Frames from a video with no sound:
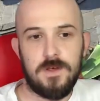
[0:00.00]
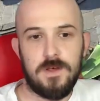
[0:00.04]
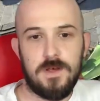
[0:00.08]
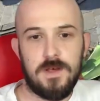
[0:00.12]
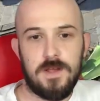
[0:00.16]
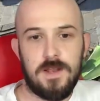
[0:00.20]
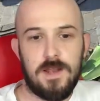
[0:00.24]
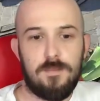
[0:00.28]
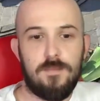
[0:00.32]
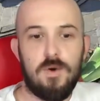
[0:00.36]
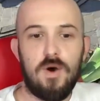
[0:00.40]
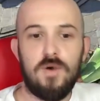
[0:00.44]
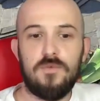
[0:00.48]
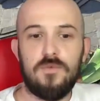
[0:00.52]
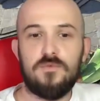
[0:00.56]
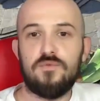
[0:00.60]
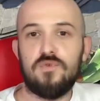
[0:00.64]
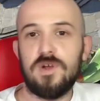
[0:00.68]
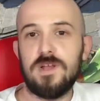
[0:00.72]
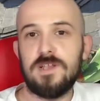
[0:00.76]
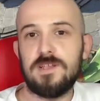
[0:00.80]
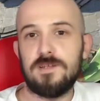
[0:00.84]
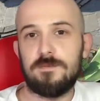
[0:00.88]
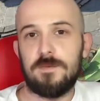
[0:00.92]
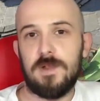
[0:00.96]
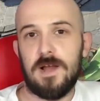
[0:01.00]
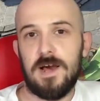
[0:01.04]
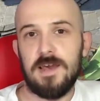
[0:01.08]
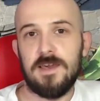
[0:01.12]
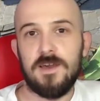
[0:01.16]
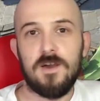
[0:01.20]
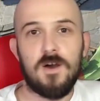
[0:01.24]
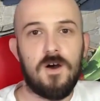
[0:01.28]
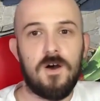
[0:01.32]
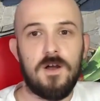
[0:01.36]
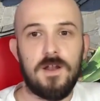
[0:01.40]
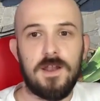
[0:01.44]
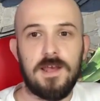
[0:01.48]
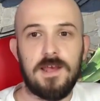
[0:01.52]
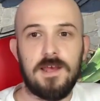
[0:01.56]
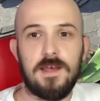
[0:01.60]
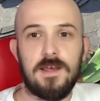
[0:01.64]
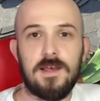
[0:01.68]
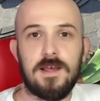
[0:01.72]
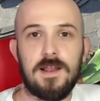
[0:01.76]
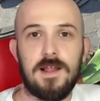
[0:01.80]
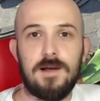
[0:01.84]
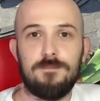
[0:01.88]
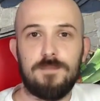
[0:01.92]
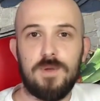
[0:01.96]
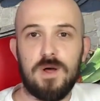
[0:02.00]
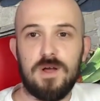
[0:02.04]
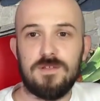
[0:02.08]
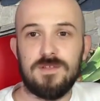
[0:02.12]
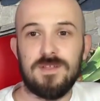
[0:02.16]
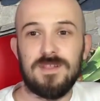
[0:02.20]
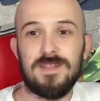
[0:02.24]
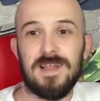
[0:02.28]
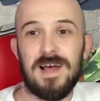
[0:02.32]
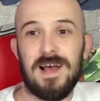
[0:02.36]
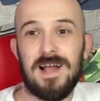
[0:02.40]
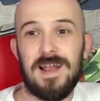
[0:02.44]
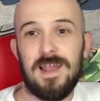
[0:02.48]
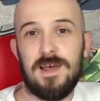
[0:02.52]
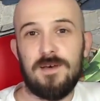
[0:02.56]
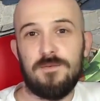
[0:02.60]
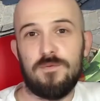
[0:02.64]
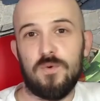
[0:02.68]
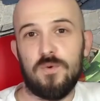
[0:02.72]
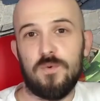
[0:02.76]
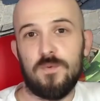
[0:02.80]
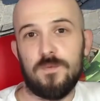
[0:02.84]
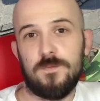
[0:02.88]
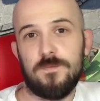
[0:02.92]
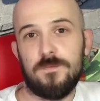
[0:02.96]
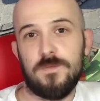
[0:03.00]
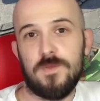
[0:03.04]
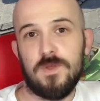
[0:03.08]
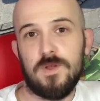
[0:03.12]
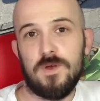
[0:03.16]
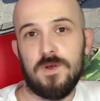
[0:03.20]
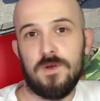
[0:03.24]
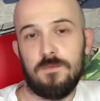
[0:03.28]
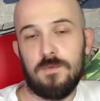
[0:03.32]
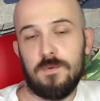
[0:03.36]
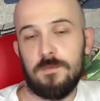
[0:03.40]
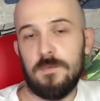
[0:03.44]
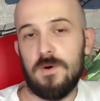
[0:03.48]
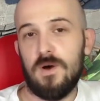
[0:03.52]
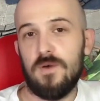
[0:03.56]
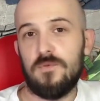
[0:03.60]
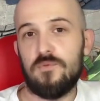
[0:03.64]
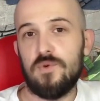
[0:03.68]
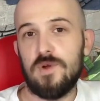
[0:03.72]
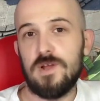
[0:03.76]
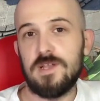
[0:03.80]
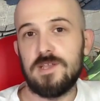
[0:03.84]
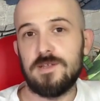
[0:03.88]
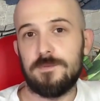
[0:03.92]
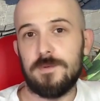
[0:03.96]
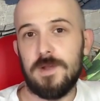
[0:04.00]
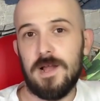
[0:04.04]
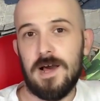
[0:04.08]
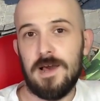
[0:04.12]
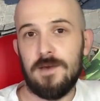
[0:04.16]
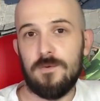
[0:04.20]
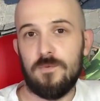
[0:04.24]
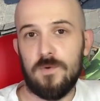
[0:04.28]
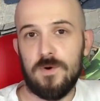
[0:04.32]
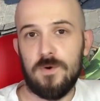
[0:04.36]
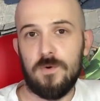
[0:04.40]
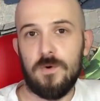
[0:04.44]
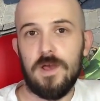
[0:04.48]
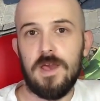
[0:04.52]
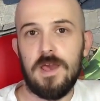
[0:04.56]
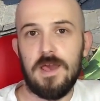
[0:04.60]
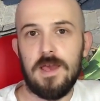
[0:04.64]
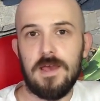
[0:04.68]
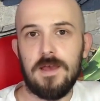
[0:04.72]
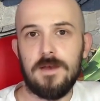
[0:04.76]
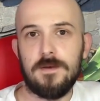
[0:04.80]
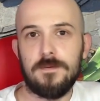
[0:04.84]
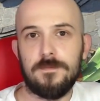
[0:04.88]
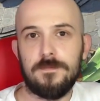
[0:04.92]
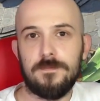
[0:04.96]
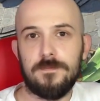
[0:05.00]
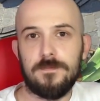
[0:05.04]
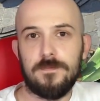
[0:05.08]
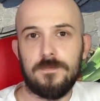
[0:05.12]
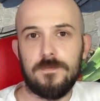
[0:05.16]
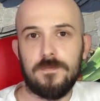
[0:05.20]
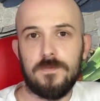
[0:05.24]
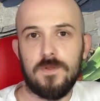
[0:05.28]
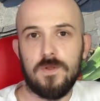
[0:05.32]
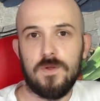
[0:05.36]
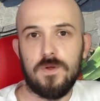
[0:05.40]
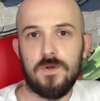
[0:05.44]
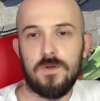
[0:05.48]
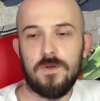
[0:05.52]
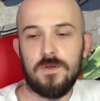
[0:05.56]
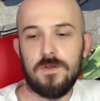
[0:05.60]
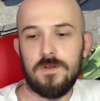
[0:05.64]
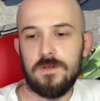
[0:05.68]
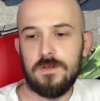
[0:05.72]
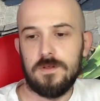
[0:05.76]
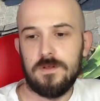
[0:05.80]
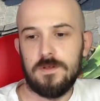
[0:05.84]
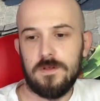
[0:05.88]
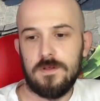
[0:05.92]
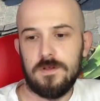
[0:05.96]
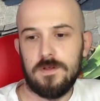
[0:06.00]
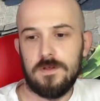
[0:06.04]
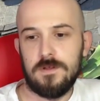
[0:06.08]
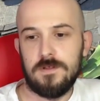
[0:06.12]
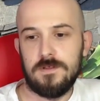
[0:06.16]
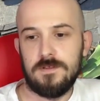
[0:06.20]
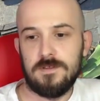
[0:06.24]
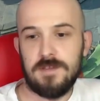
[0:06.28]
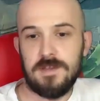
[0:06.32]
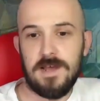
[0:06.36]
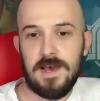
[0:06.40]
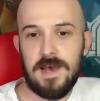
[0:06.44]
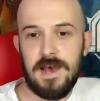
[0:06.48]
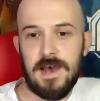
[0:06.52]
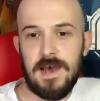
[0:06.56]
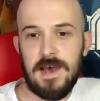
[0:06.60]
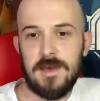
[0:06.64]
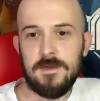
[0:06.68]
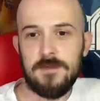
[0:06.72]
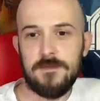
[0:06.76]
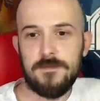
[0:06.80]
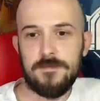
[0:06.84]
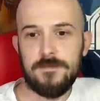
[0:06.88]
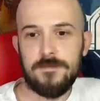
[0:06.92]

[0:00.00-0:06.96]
Now, my free-to-play can't hit clan boss at that level. But my free-to-play will hit today.